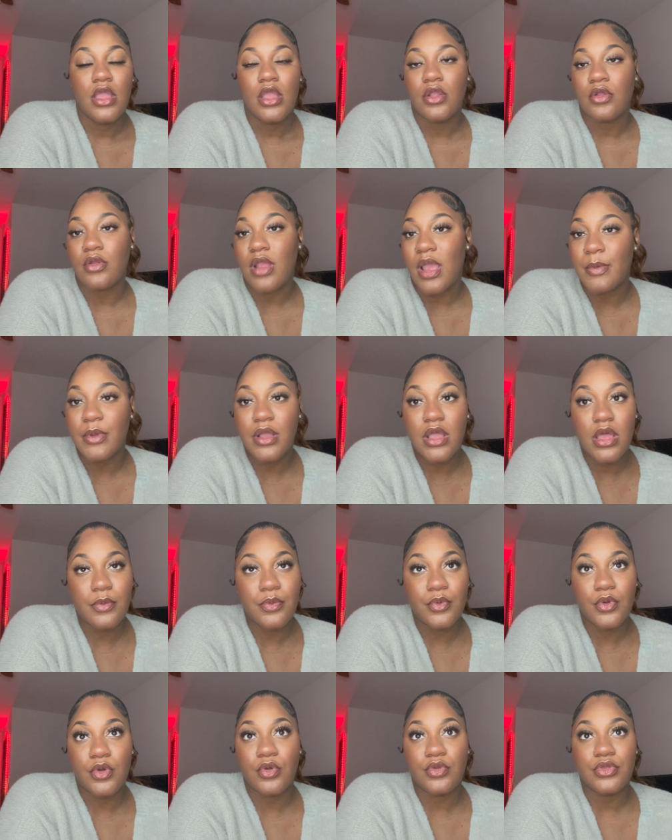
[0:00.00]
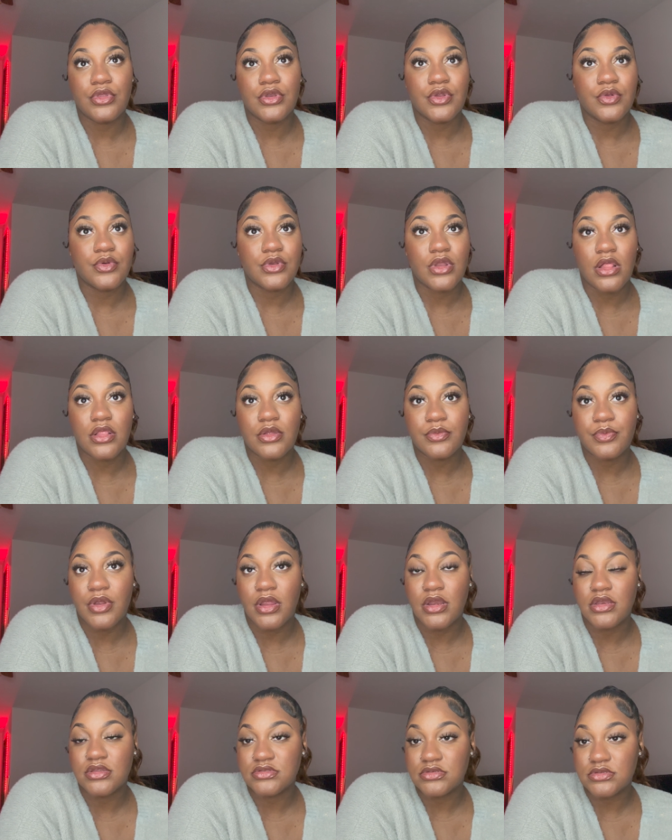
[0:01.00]
grab a couple, you know, dollar
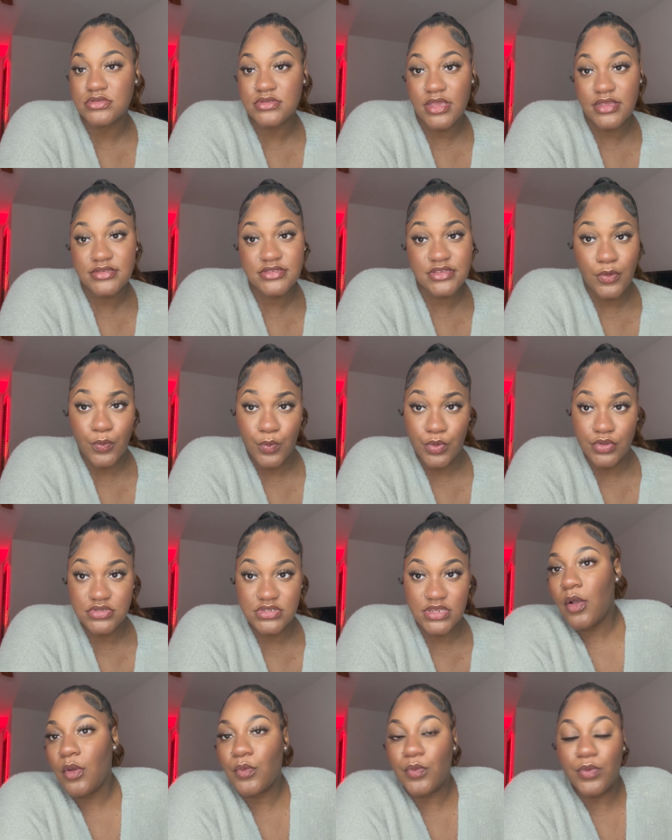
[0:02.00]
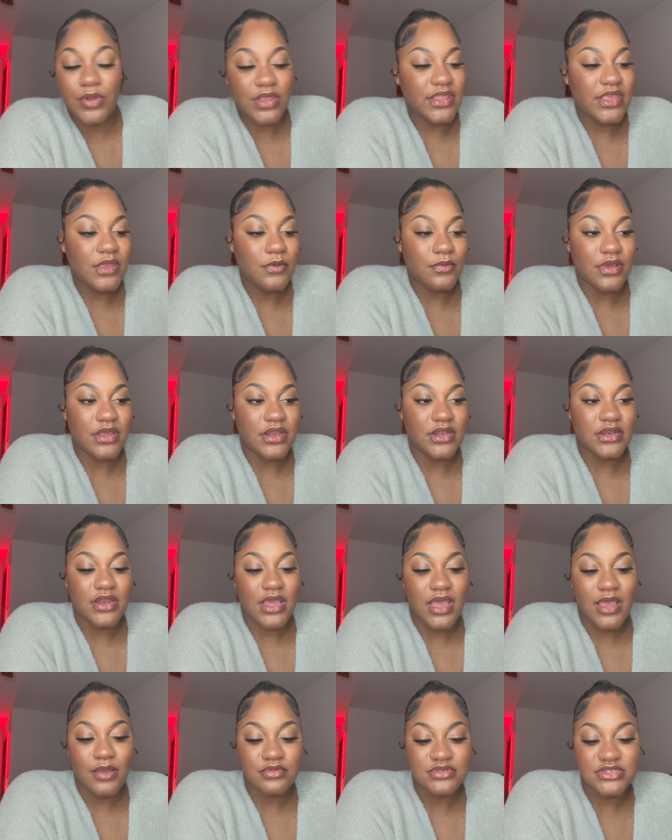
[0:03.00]
pregnancy tests and we'll see. Really, when
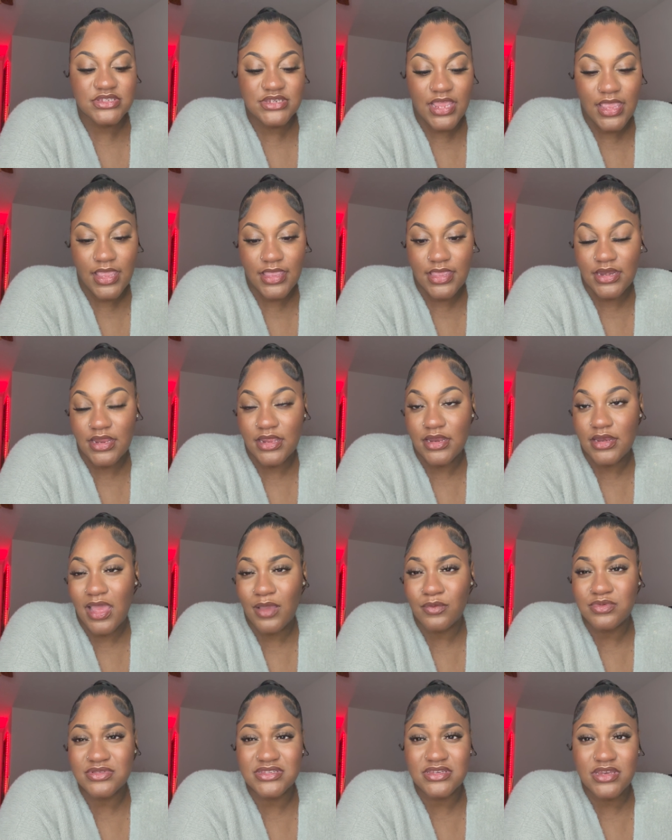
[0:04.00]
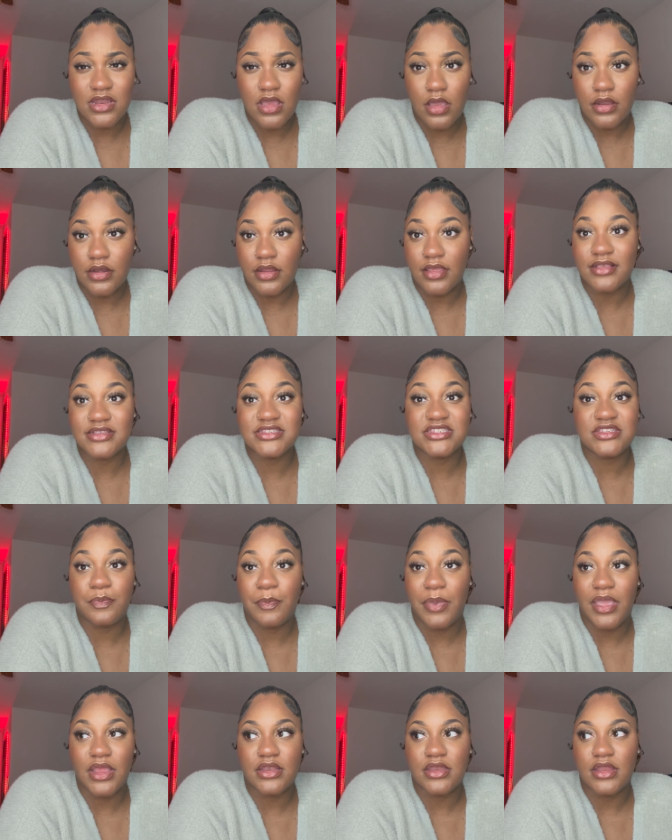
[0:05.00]
I was taking it, I was not
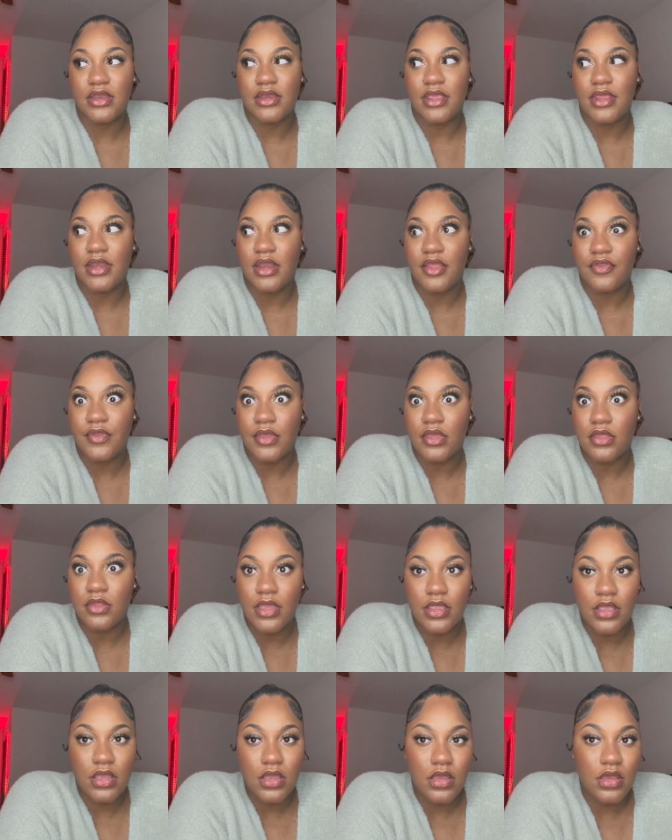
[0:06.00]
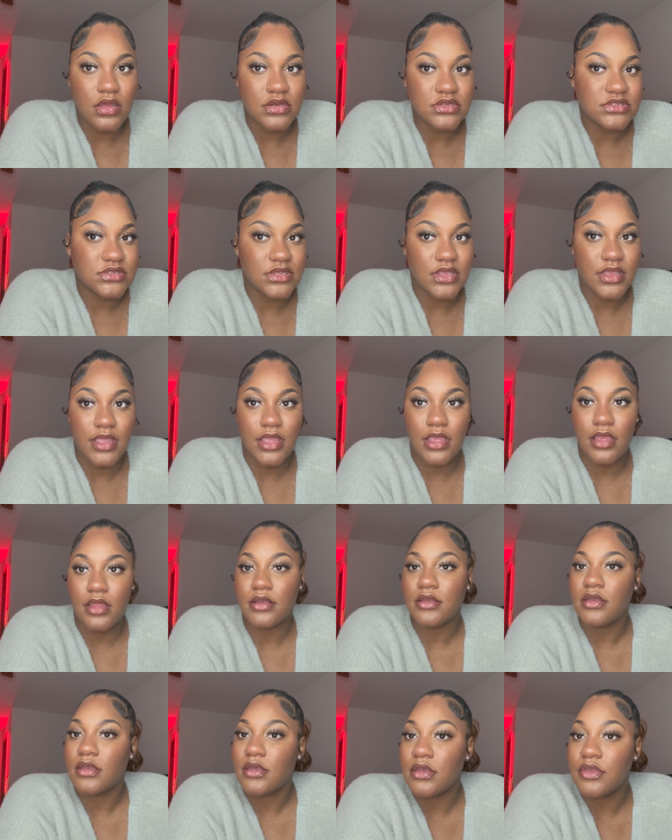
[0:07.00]
expecting anything. Like, honestly,
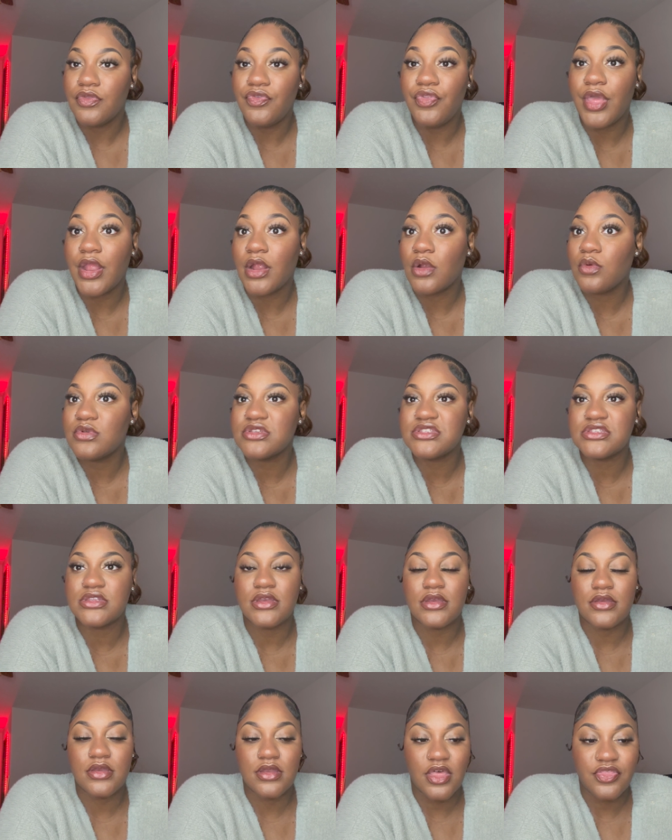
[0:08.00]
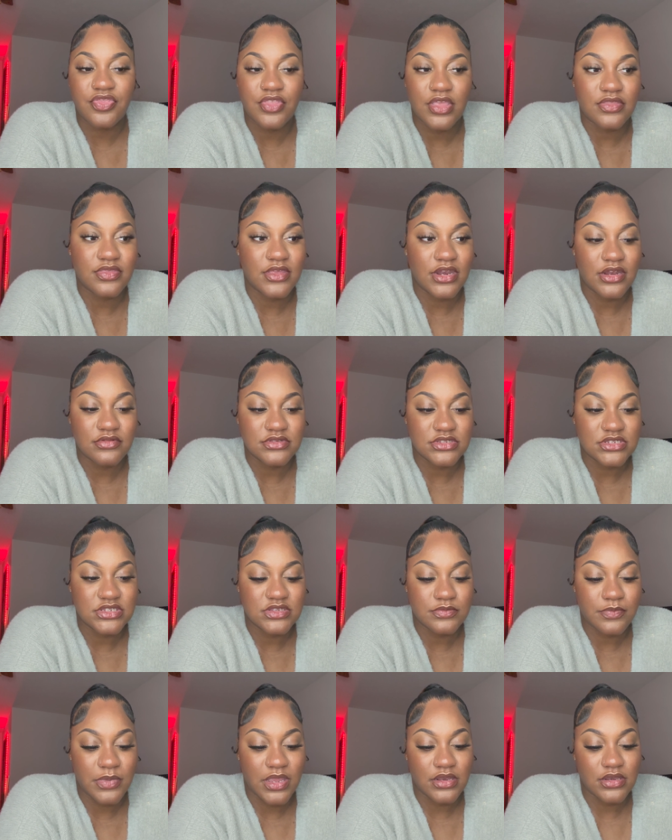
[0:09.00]
there was nothing that I was
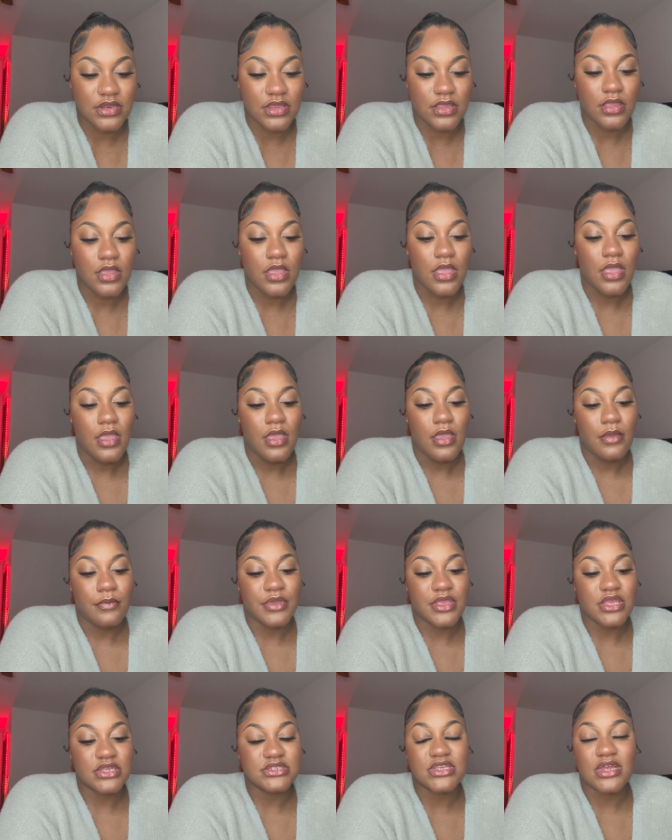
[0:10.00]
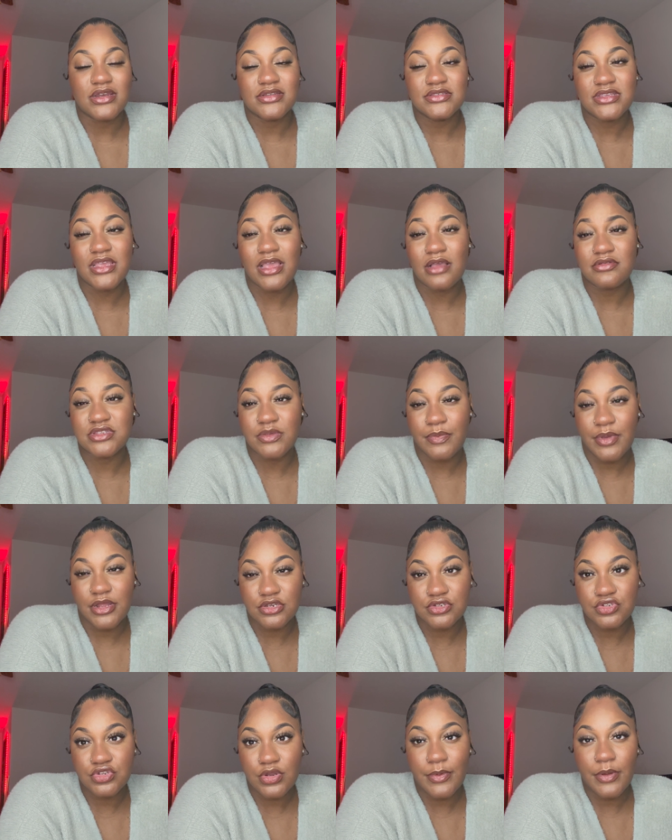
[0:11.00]
expecting because honestly, I was about
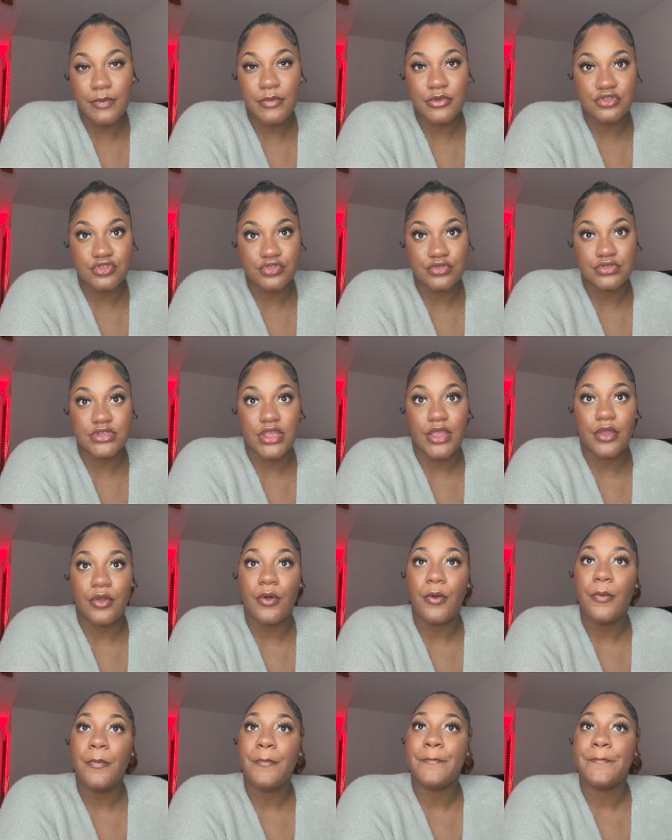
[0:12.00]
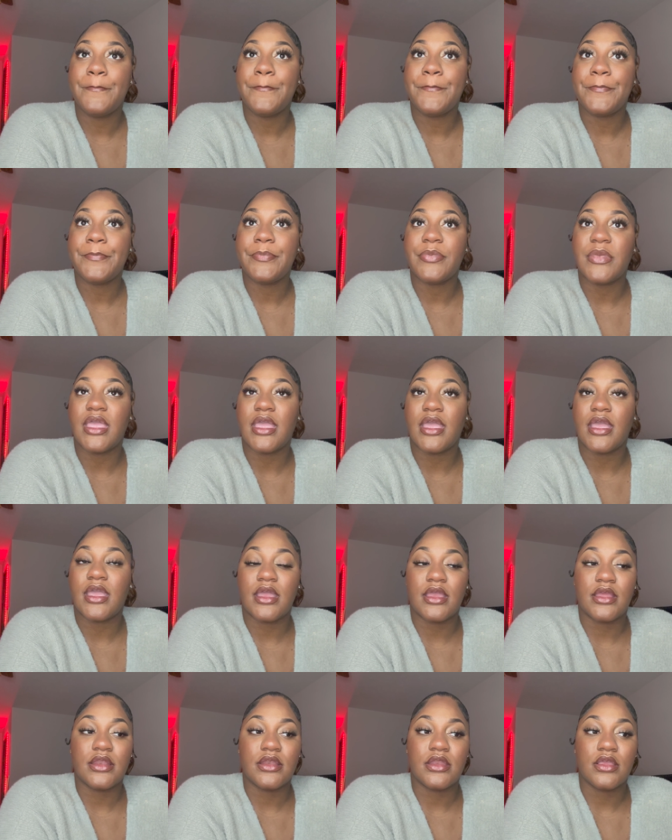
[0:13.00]
to start my menstrual cycle
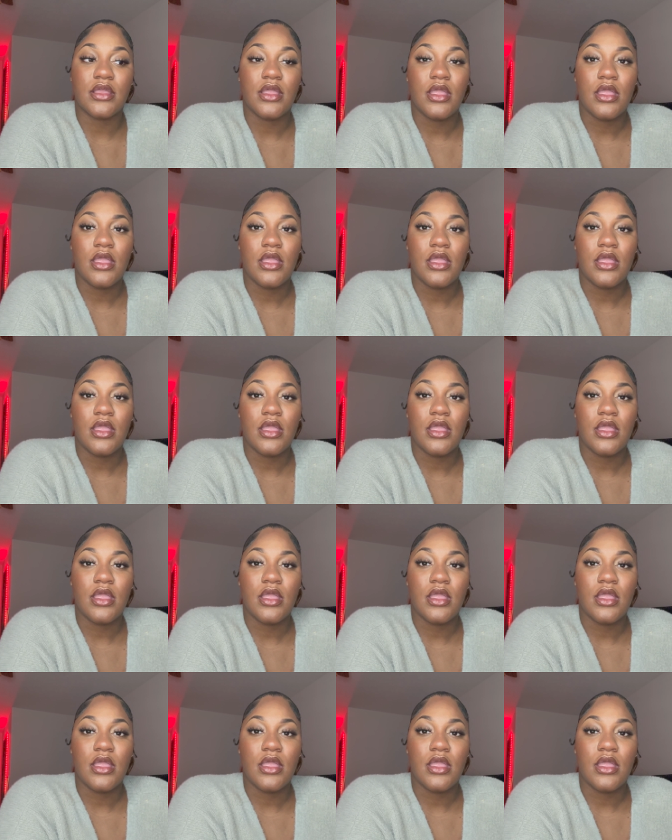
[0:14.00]
and